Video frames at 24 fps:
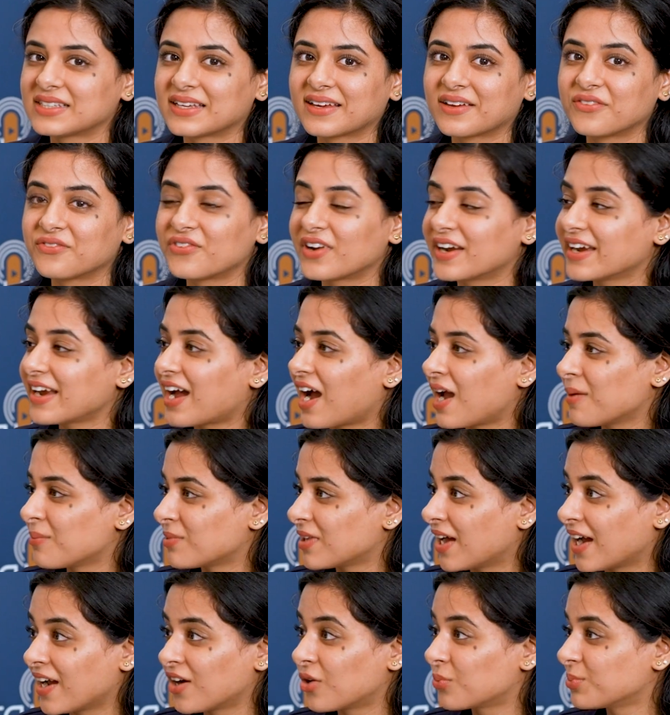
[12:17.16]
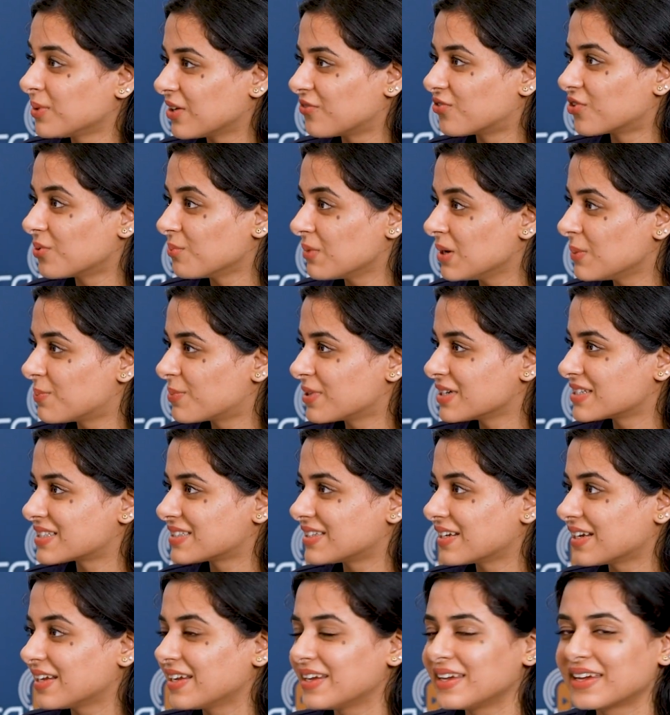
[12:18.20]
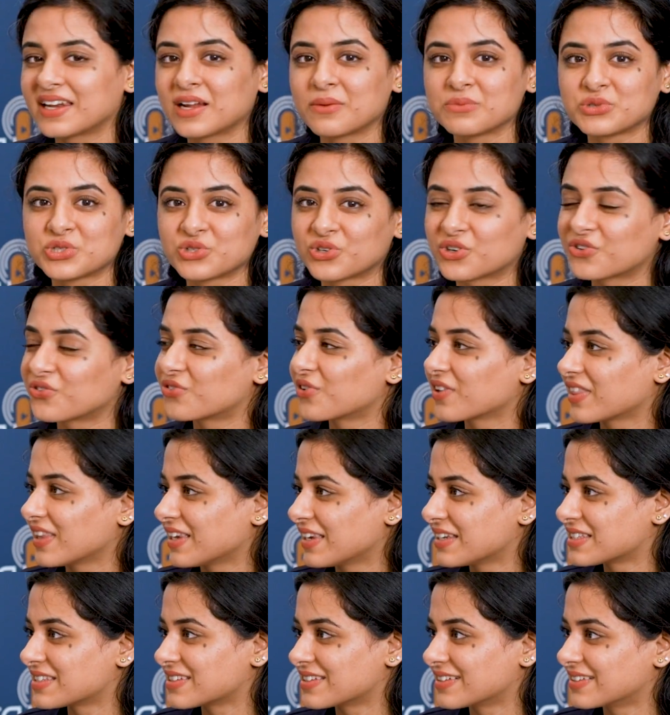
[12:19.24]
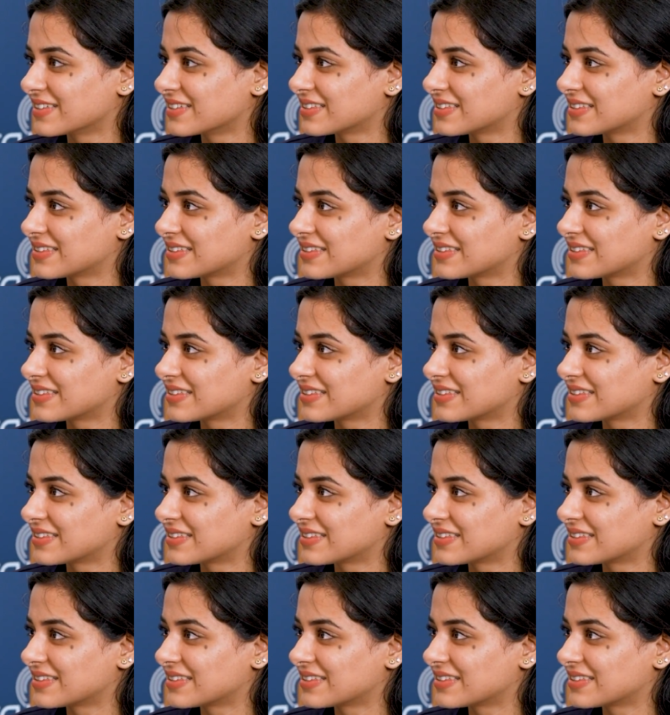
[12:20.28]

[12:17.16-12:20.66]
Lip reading: very eye-opening for me personally, and I'm sure for the listeners.